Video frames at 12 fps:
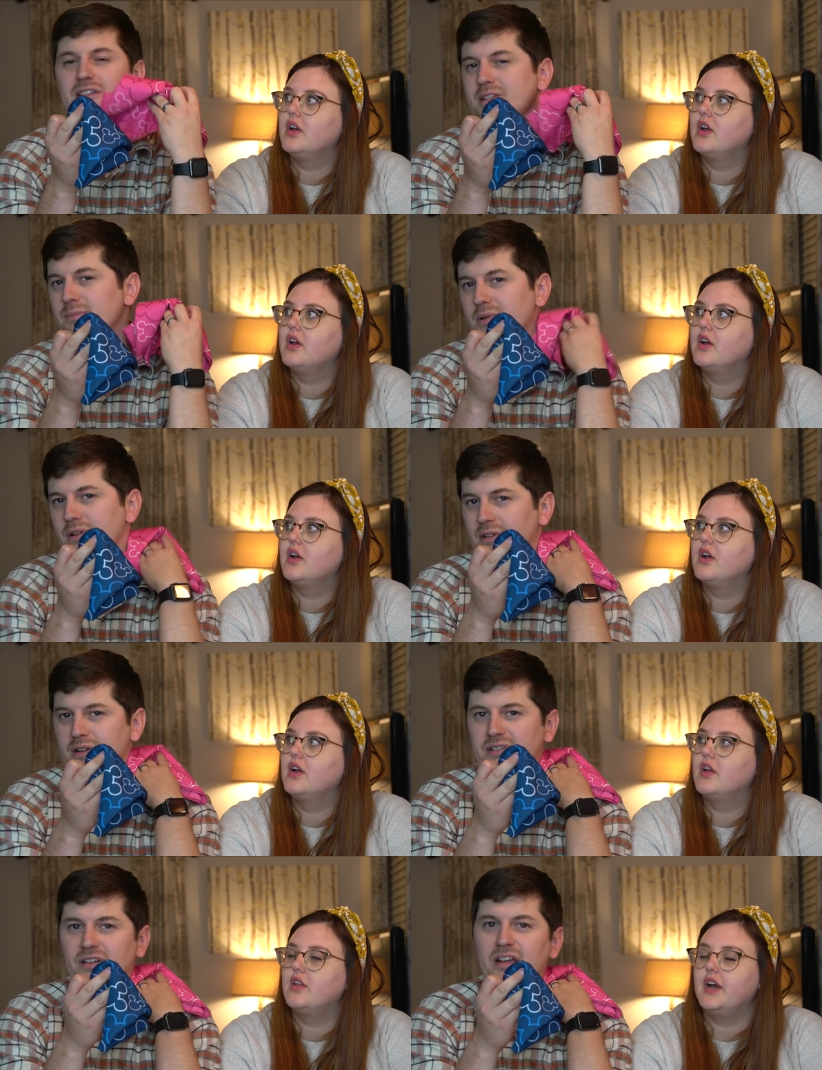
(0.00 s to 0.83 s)
Speaker 1: that you put
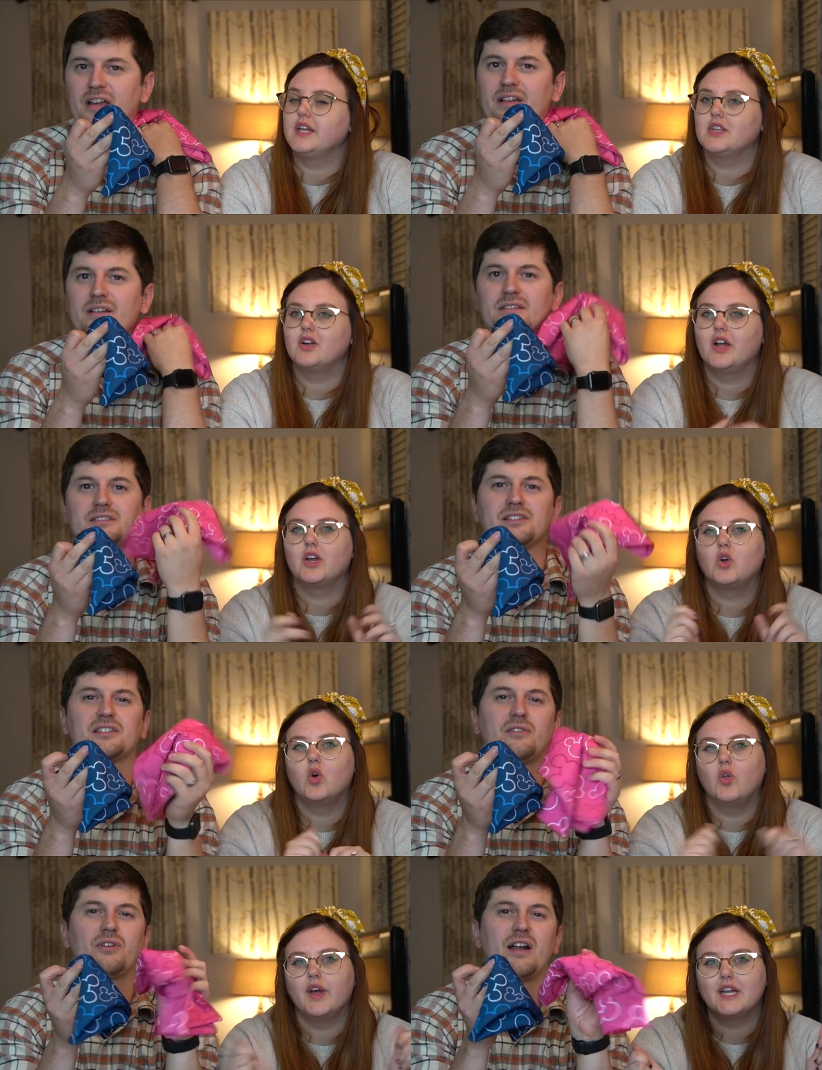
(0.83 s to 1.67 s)
around your like, neck. They're like just
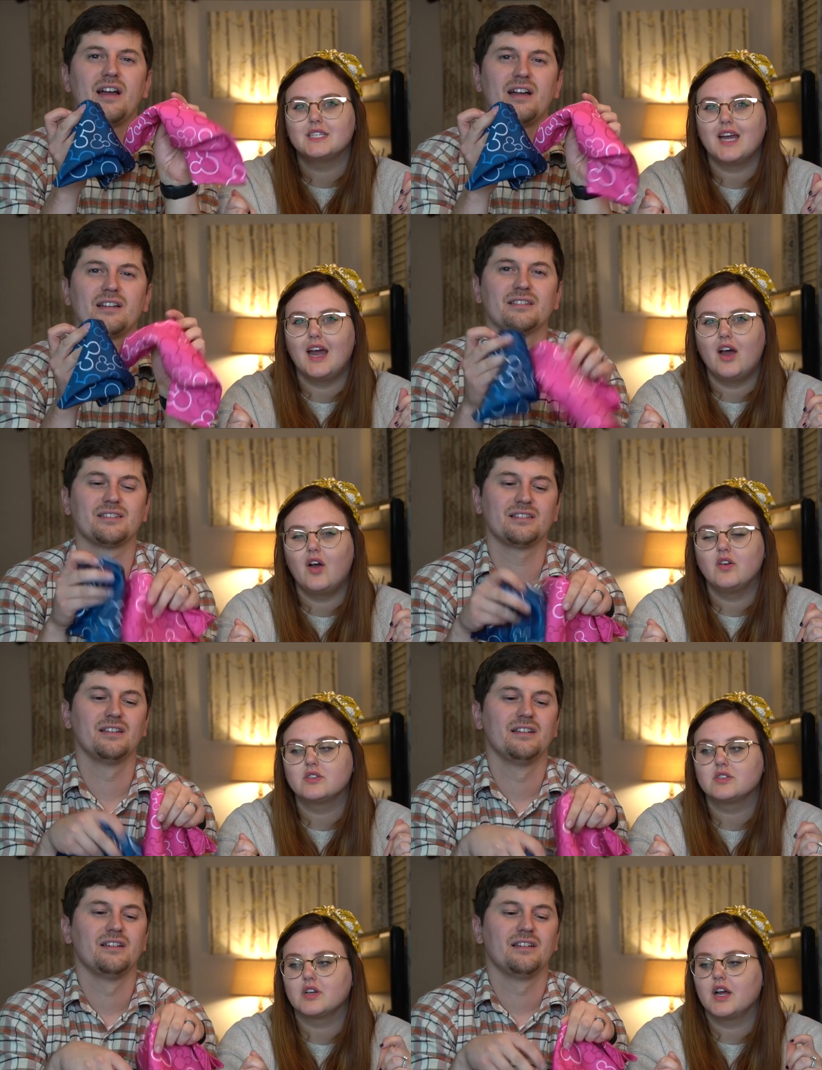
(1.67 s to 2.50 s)
cooling the
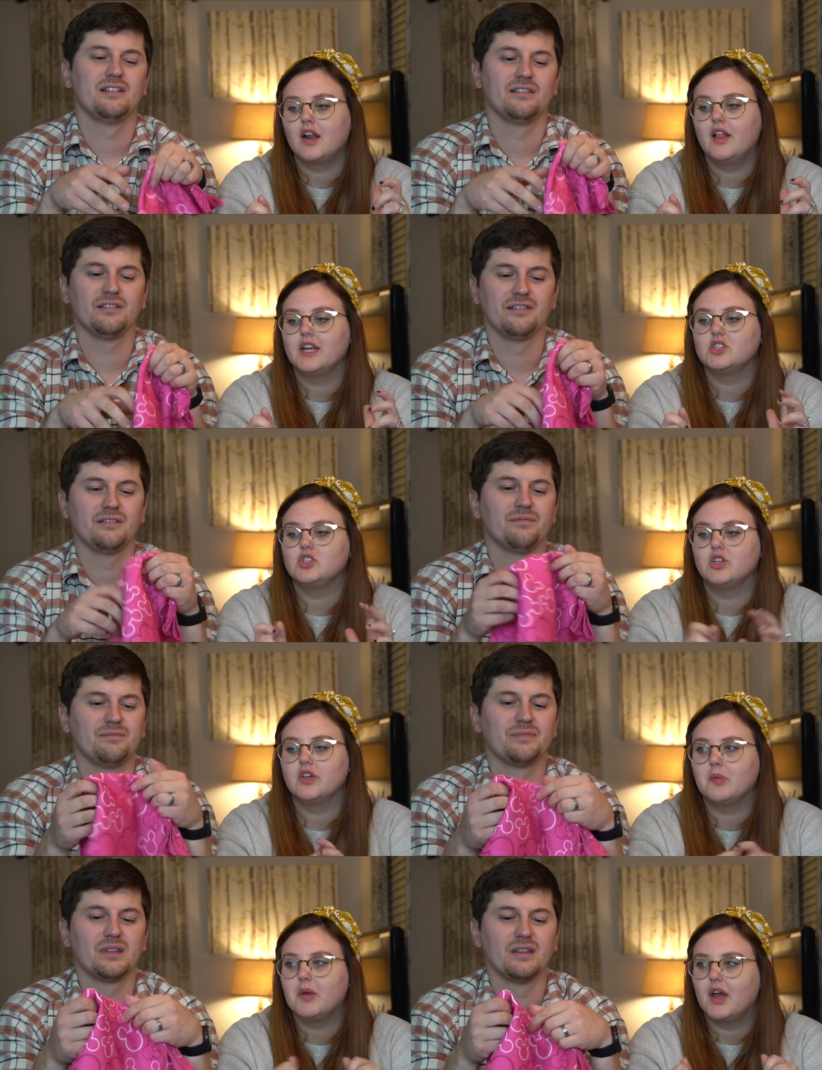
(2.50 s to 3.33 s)
towels.
Speaker 2: They're kind of like
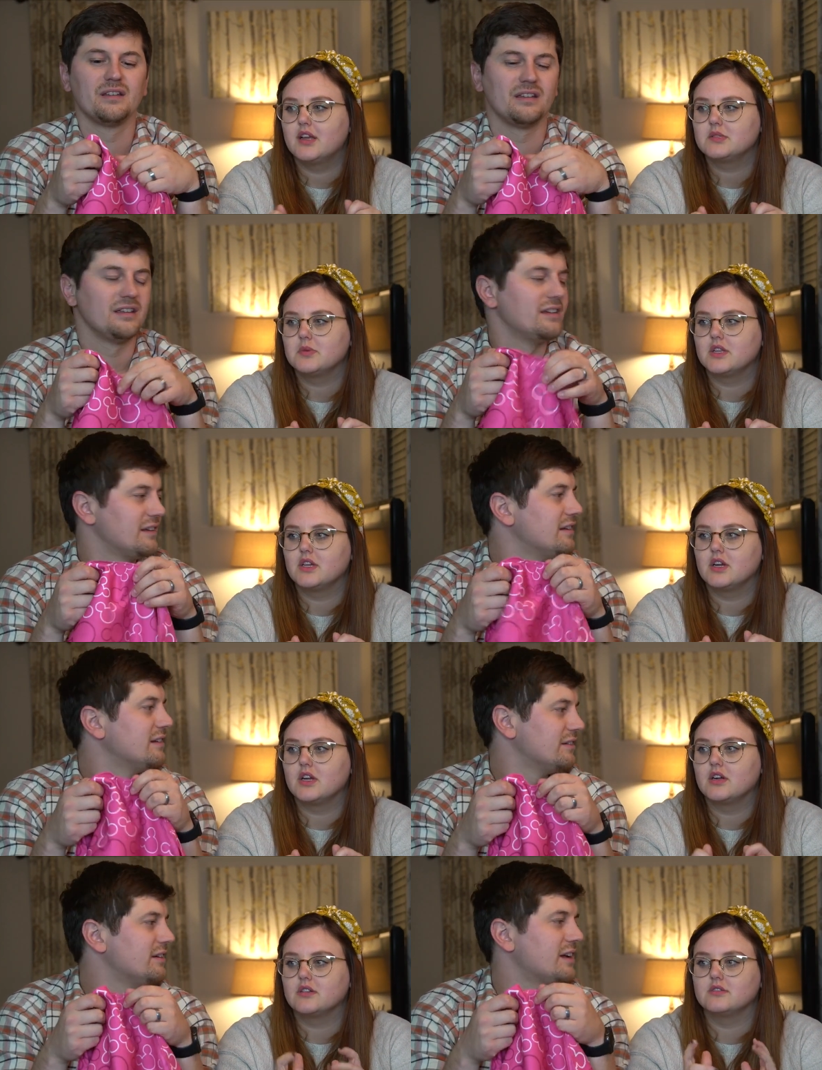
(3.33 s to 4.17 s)
chili pads, but
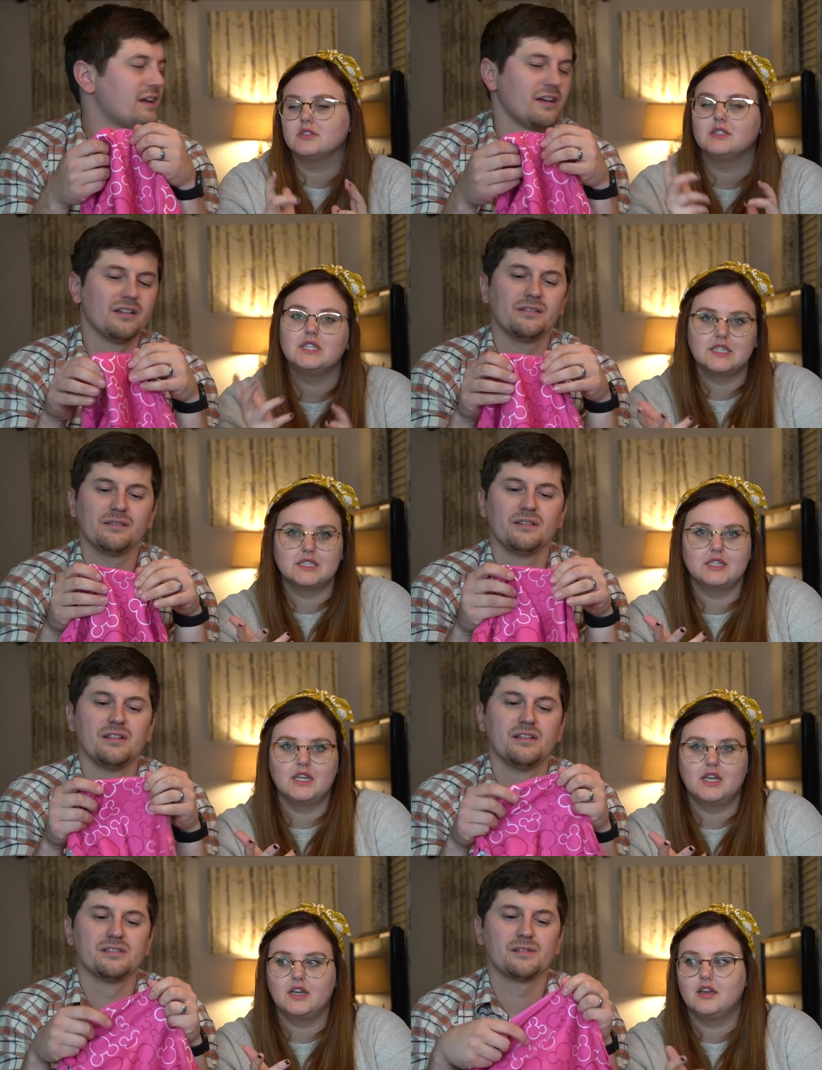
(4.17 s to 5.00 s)
they're yeah.
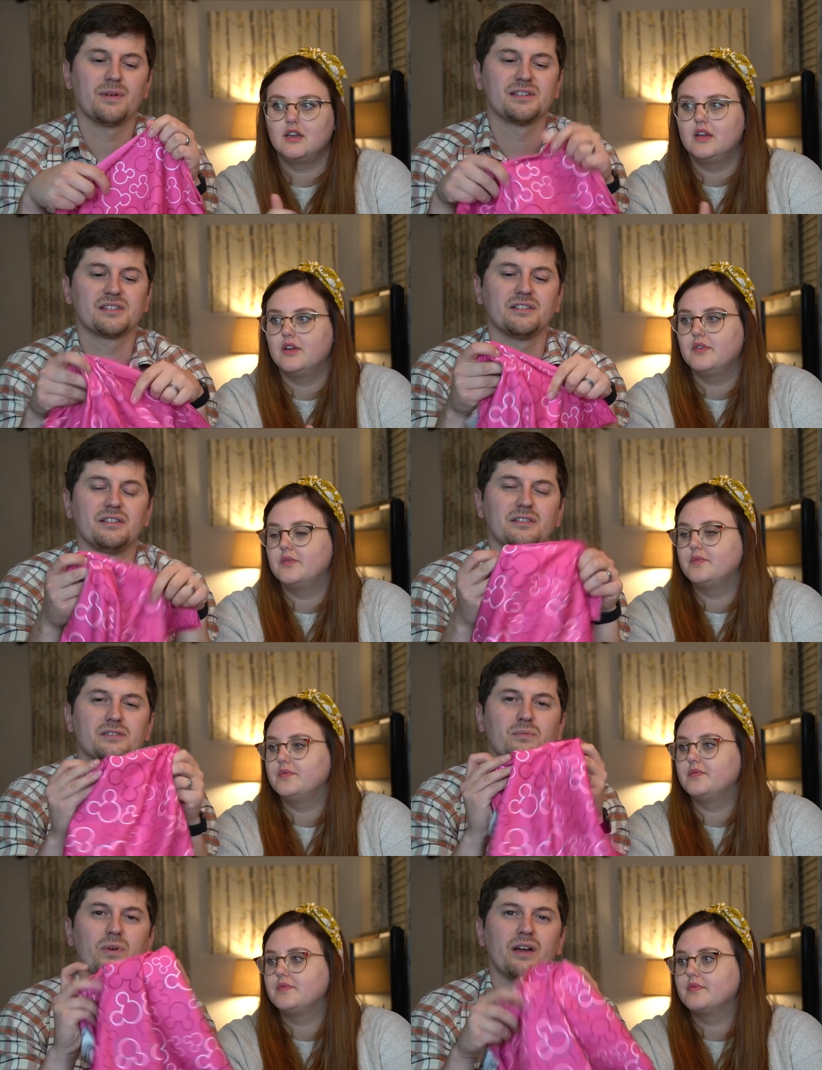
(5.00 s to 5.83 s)
Disney.
Speaker 1: So basically, you
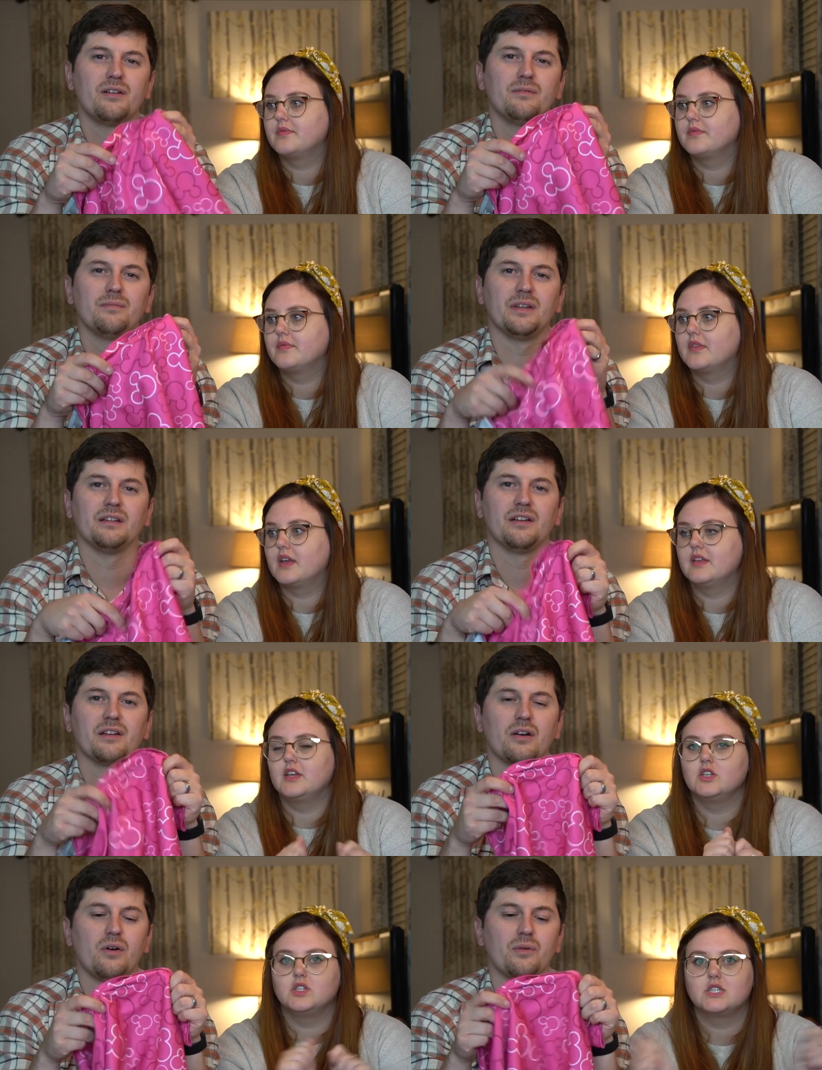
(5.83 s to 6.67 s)
just wet them in
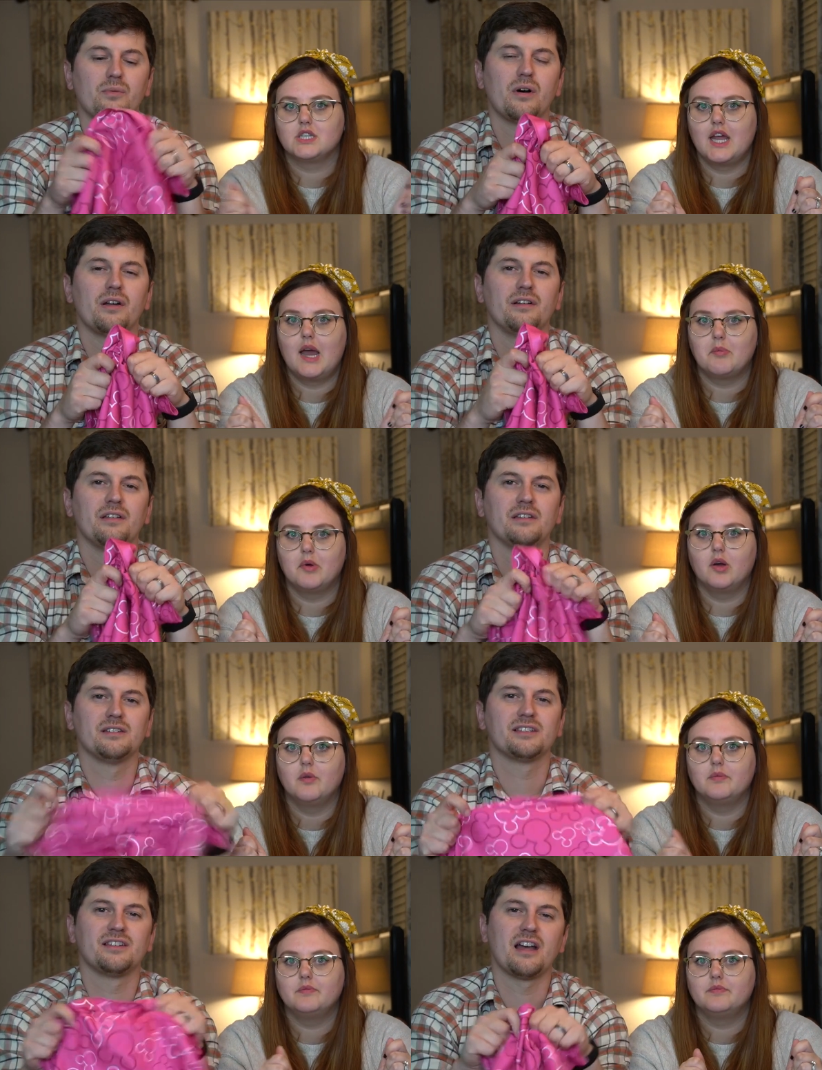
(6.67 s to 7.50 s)
like cold water, and
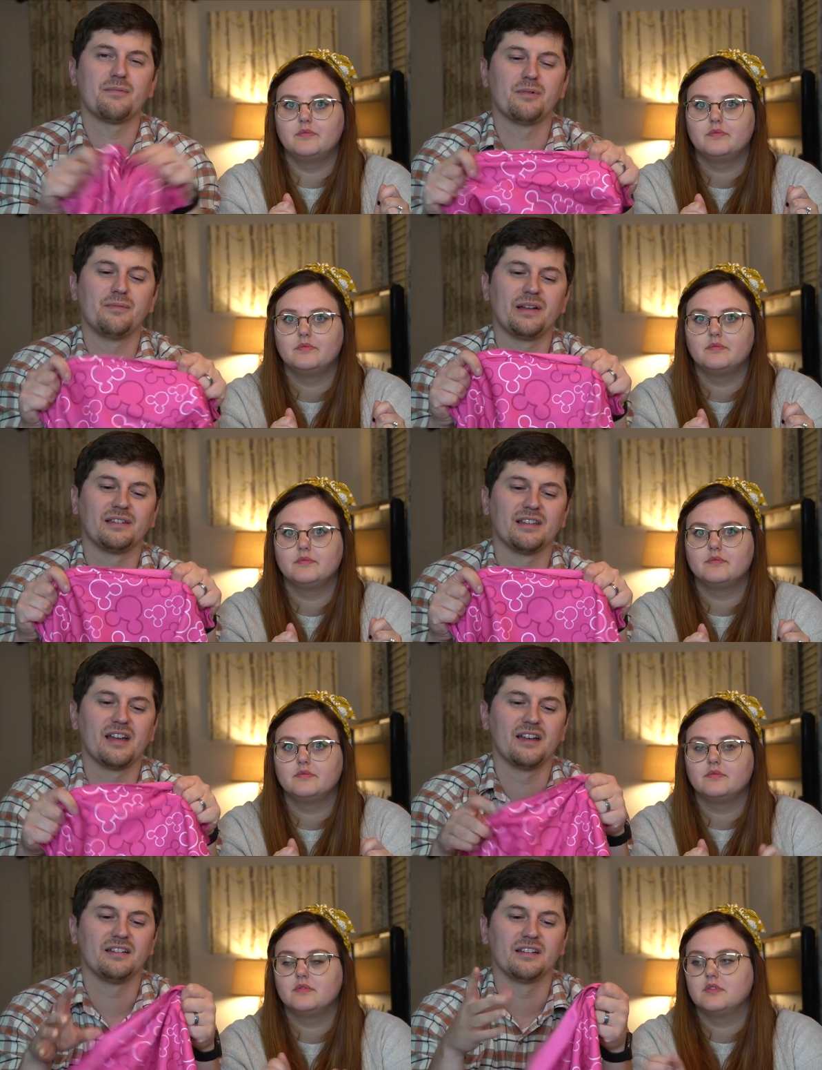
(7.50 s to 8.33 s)
you snap them like that,